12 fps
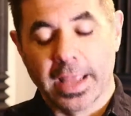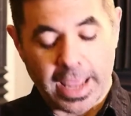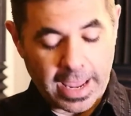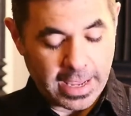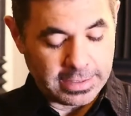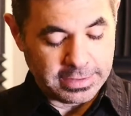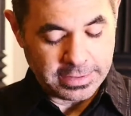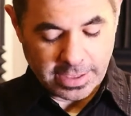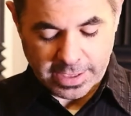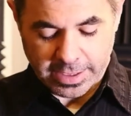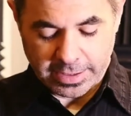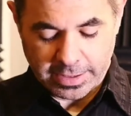and
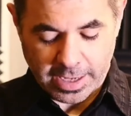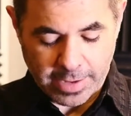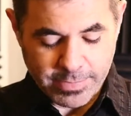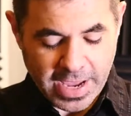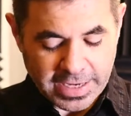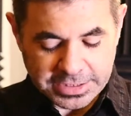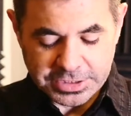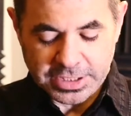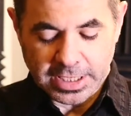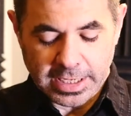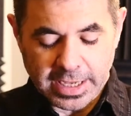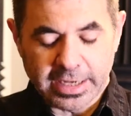I managed
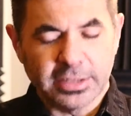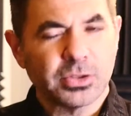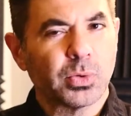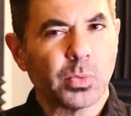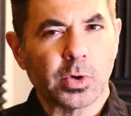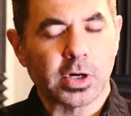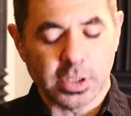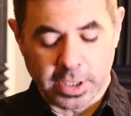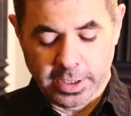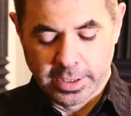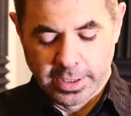to get it to work,